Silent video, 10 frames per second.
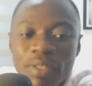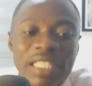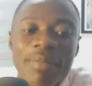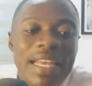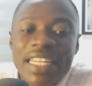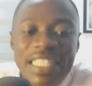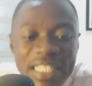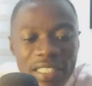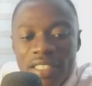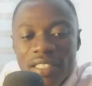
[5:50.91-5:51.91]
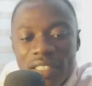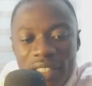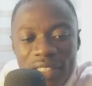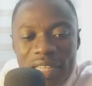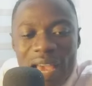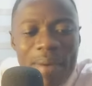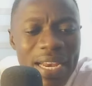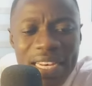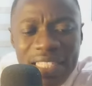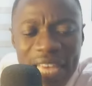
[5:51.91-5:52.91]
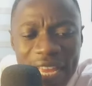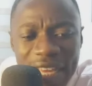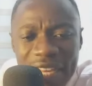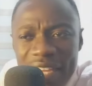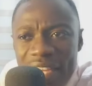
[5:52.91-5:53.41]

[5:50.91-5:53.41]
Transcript: But say my name. And my name is say.